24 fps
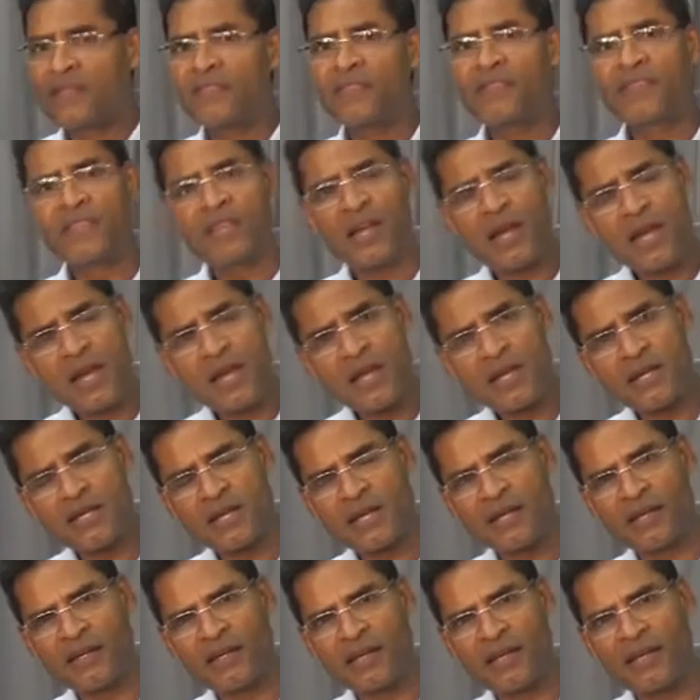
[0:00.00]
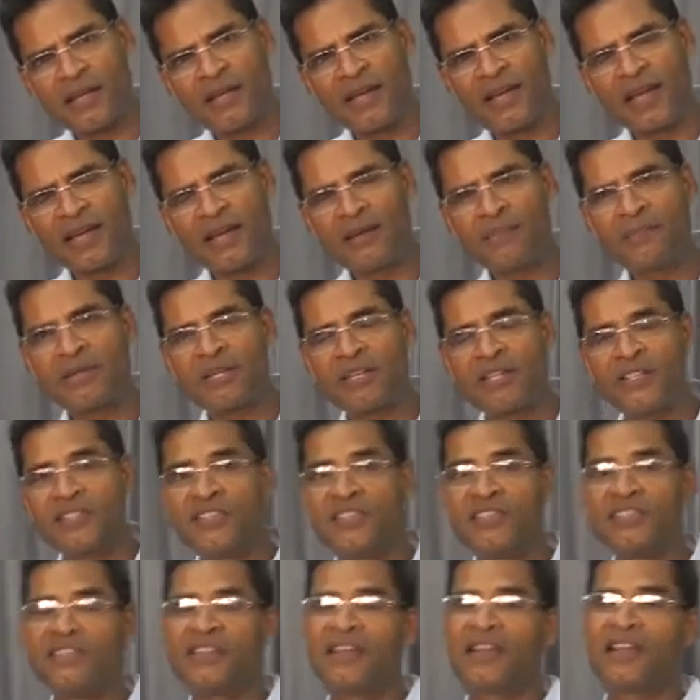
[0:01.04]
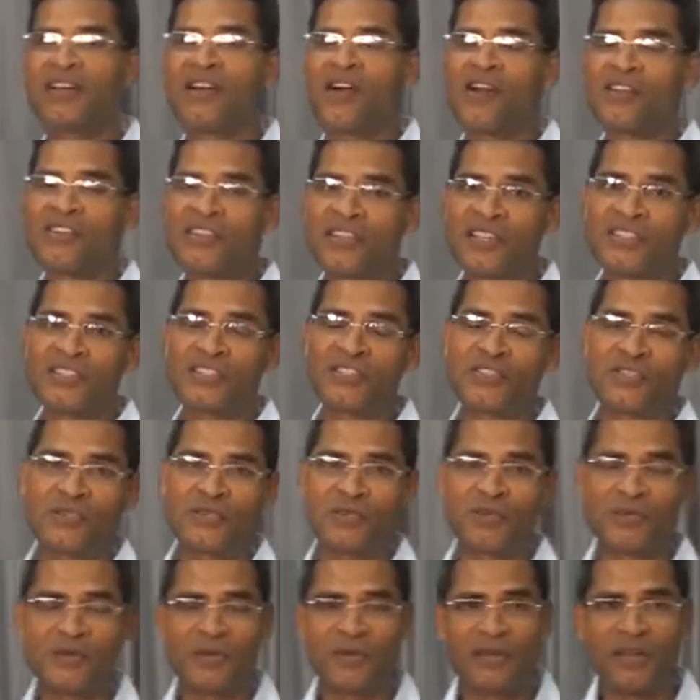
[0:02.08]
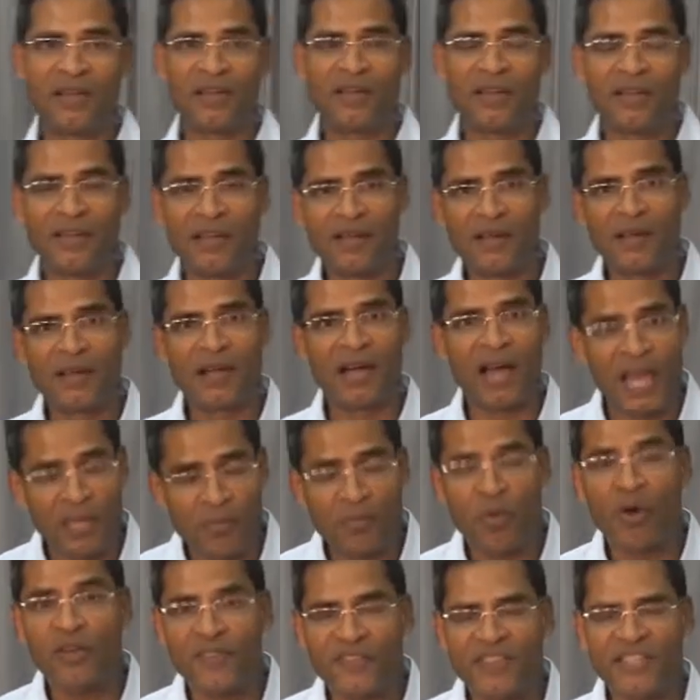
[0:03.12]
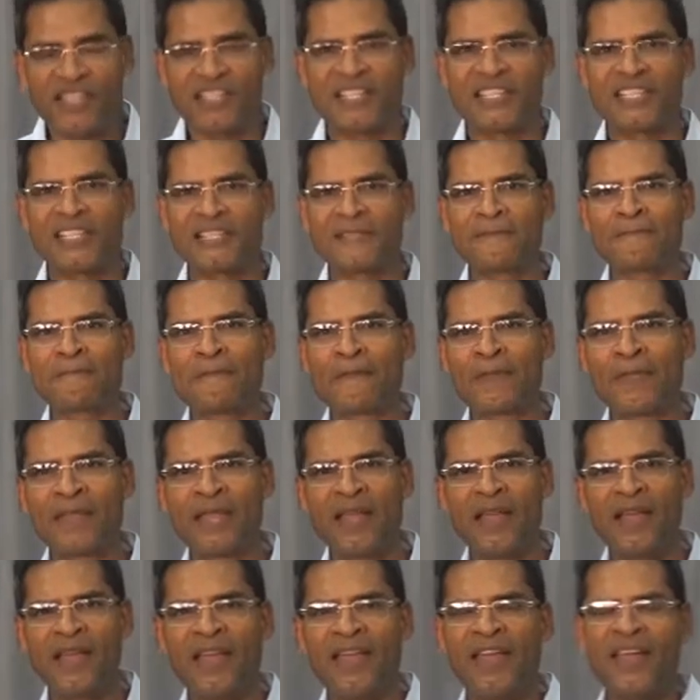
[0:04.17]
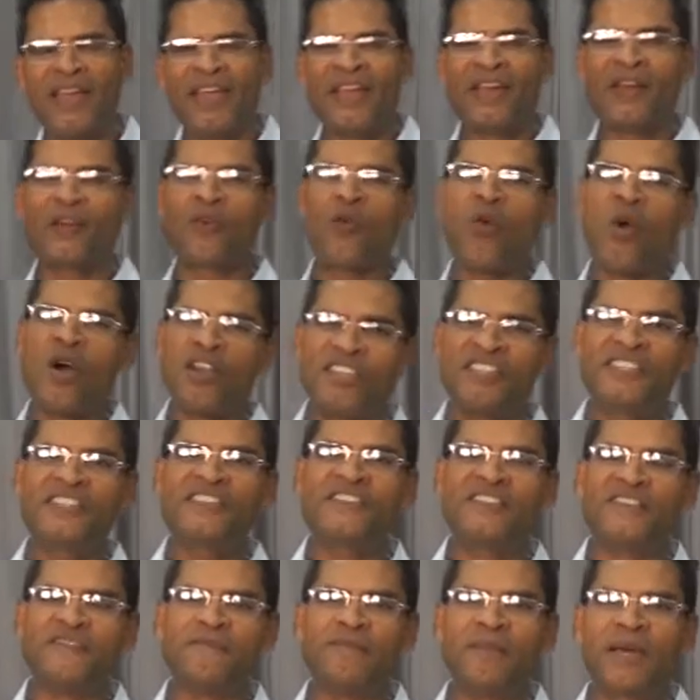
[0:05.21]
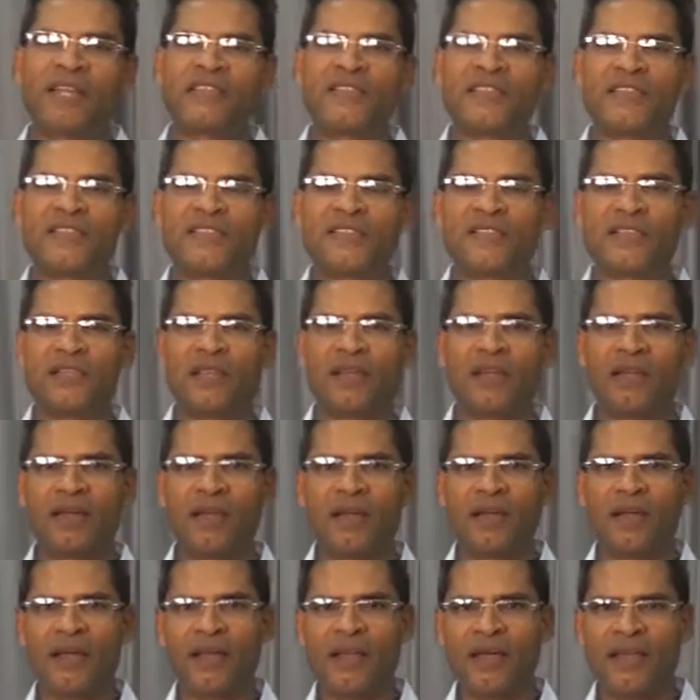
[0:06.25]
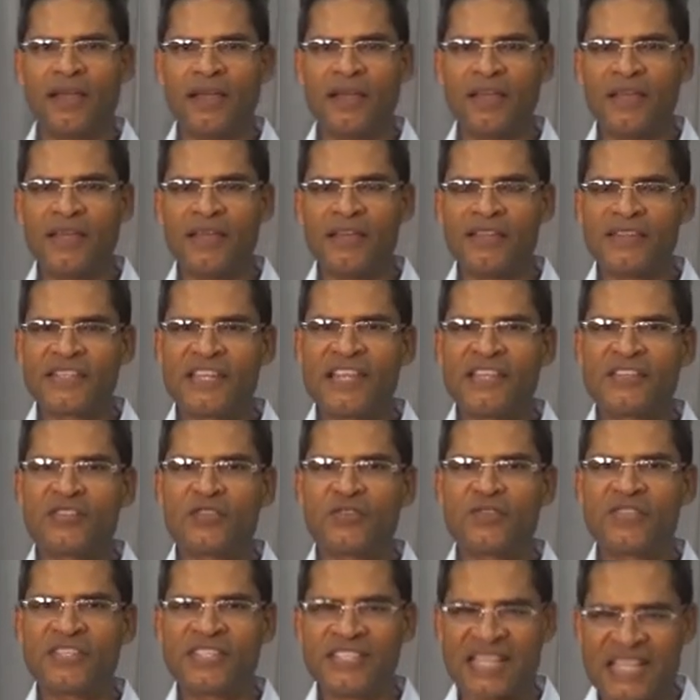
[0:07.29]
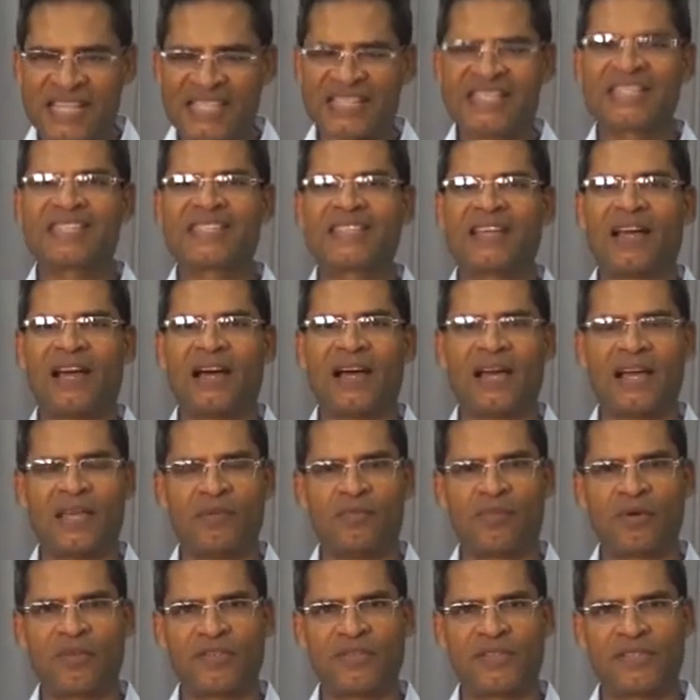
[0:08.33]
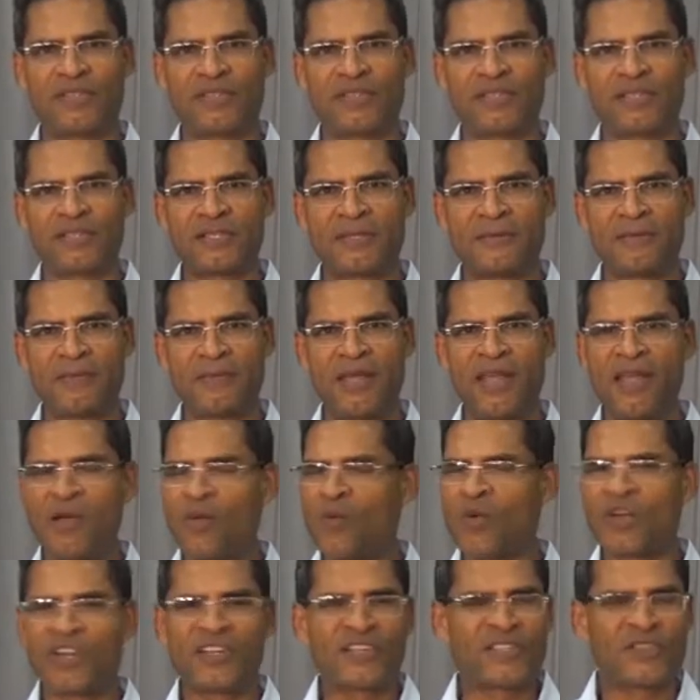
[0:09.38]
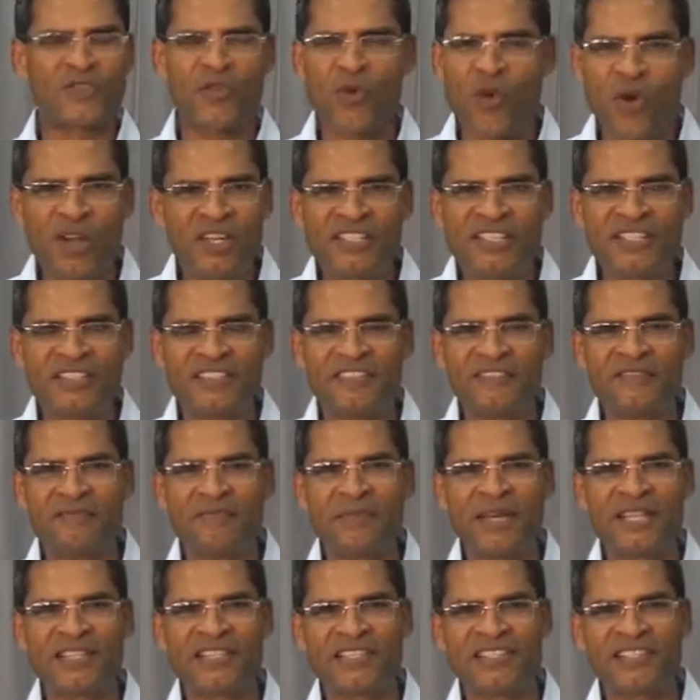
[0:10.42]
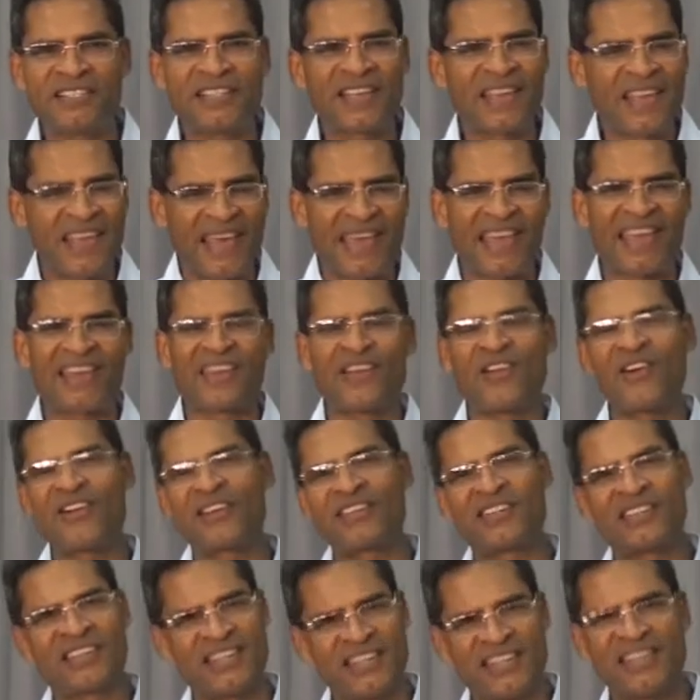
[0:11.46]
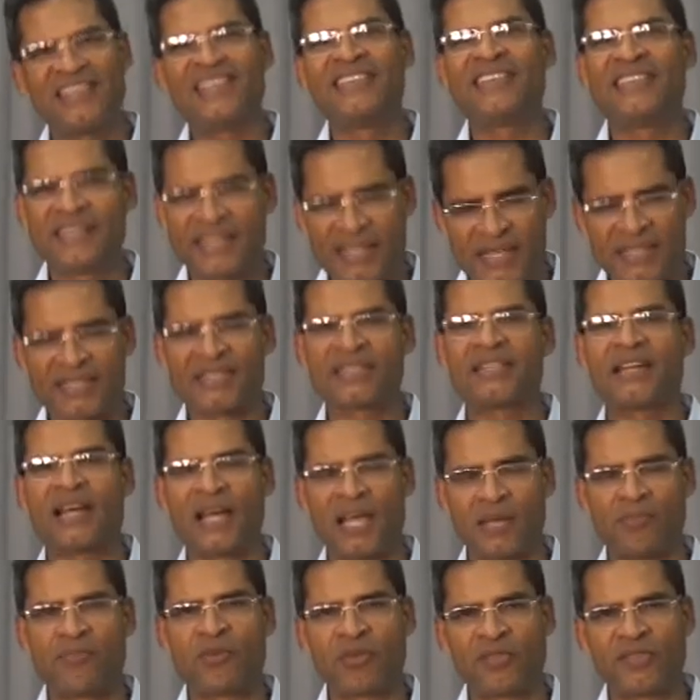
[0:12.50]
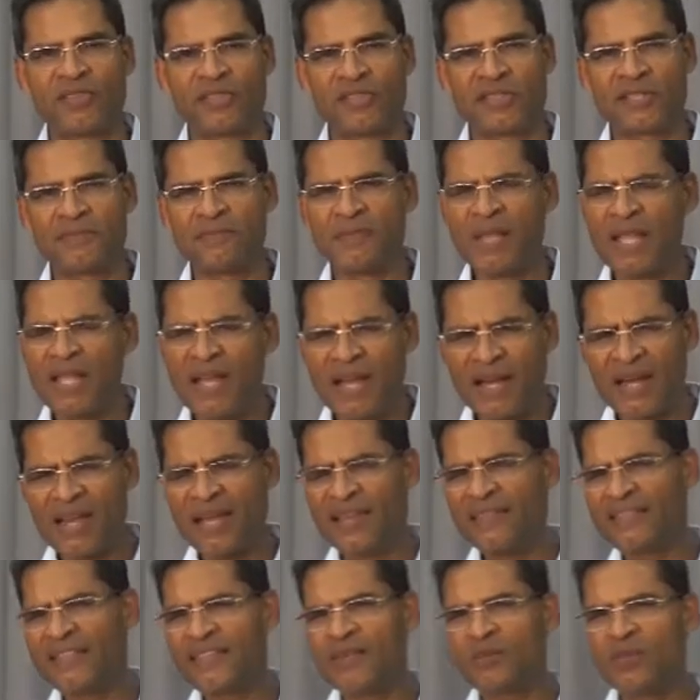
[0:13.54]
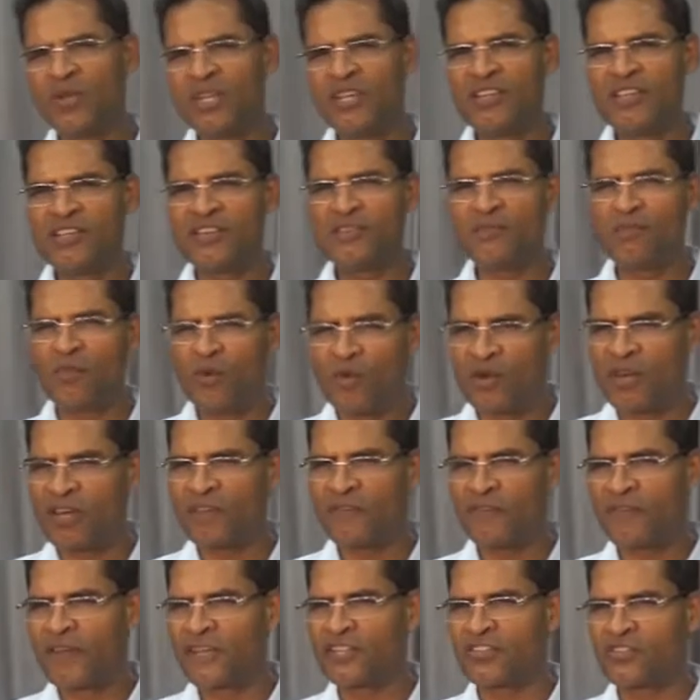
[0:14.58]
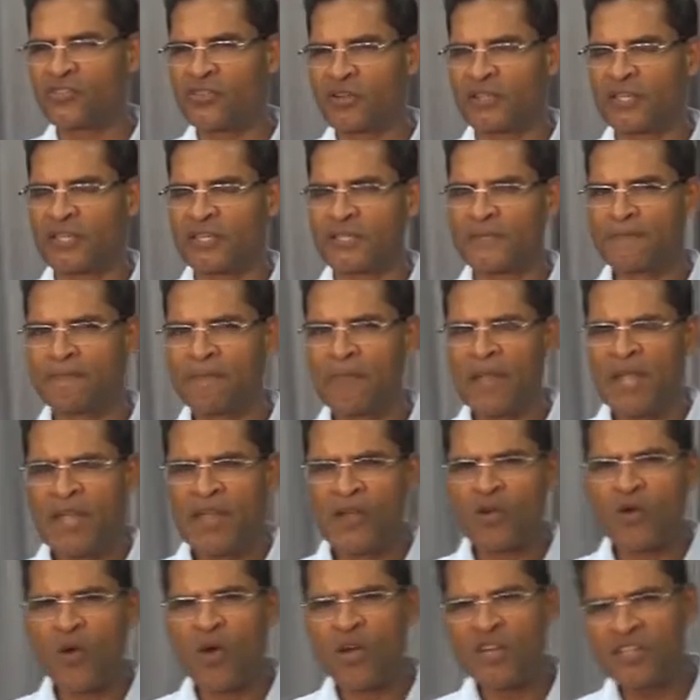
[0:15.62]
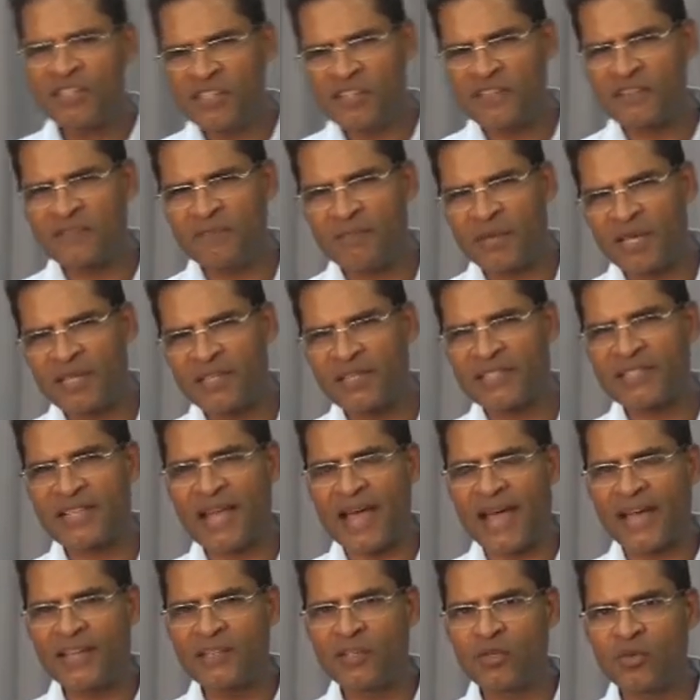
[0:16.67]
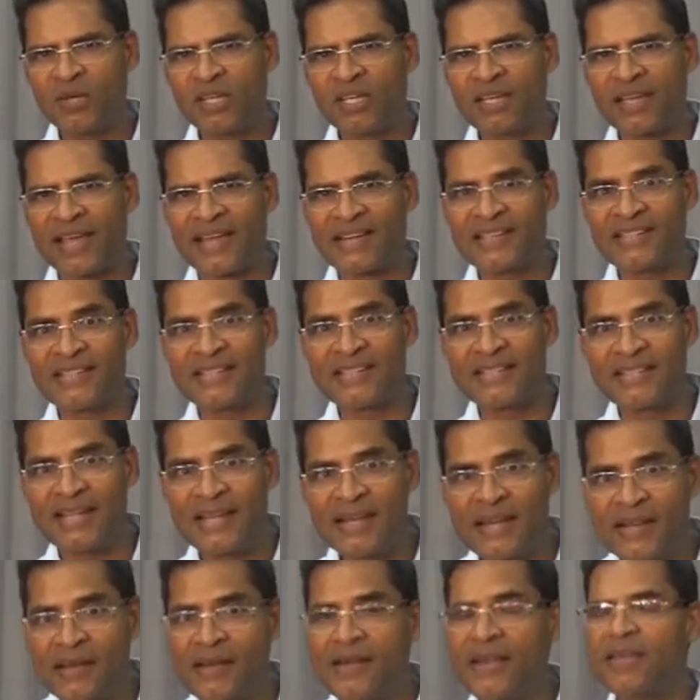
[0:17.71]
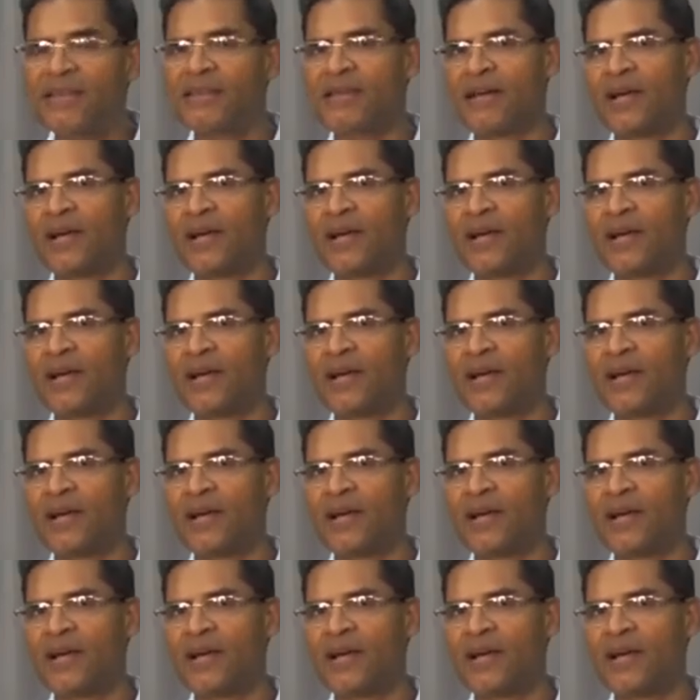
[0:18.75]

third element is in context to hypothesis. Quantitative methods intend to test a hypothesis, whereas qualitative methods cannot really test a hypothesis. And I think we need more reflection on this. Qualitative methods actually can generate a